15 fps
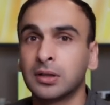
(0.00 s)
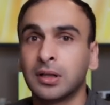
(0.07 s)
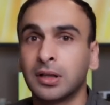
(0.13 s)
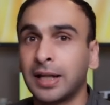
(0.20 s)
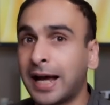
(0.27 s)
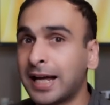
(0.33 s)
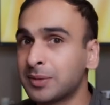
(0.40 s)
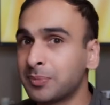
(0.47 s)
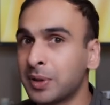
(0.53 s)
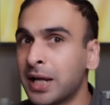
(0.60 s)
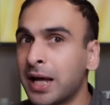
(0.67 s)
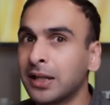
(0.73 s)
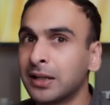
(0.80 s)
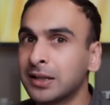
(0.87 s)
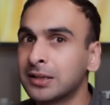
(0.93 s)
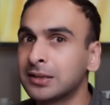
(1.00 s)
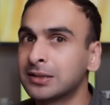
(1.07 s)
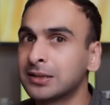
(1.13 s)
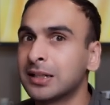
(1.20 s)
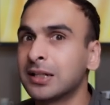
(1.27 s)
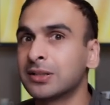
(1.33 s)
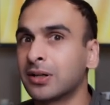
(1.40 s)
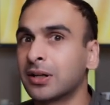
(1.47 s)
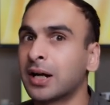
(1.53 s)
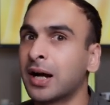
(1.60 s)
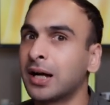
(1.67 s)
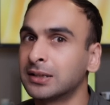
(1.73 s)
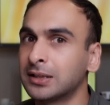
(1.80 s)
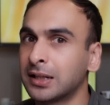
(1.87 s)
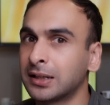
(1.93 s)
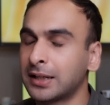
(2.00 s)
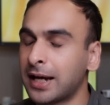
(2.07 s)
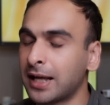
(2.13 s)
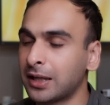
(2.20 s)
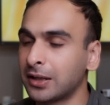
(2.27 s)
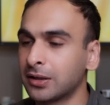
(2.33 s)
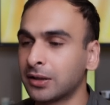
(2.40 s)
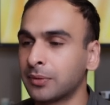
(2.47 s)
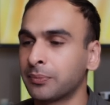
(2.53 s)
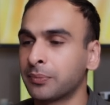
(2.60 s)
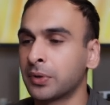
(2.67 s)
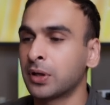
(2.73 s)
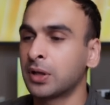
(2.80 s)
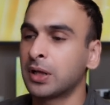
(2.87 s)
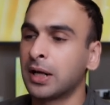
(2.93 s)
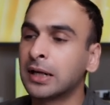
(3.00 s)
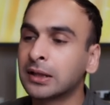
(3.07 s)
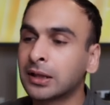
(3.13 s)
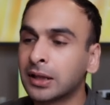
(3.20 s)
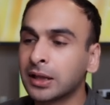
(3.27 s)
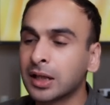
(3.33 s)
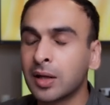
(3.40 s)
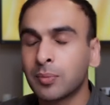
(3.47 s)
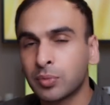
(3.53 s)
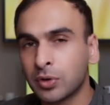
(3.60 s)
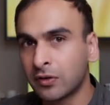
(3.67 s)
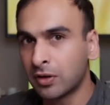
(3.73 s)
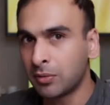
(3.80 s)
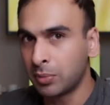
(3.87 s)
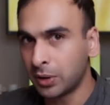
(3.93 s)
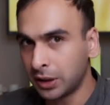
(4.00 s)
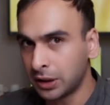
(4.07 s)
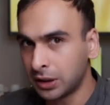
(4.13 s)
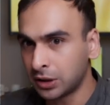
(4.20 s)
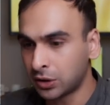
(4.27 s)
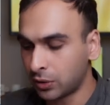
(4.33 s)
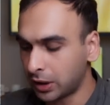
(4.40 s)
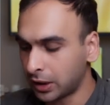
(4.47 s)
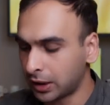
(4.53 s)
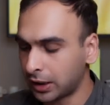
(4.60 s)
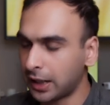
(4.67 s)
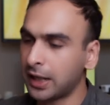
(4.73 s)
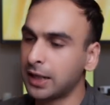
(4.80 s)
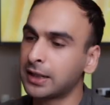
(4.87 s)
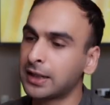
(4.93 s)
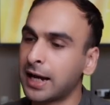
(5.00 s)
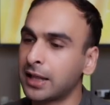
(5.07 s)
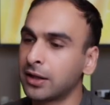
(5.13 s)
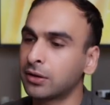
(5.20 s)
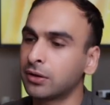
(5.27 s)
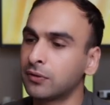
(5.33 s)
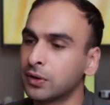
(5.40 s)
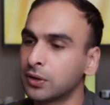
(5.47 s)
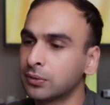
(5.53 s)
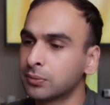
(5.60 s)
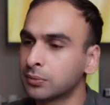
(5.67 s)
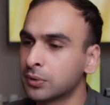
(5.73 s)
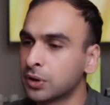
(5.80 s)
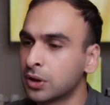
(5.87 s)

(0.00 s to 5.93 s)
Last but not least is our content calendar. In ClickUp, you have the ability to create a calendar view.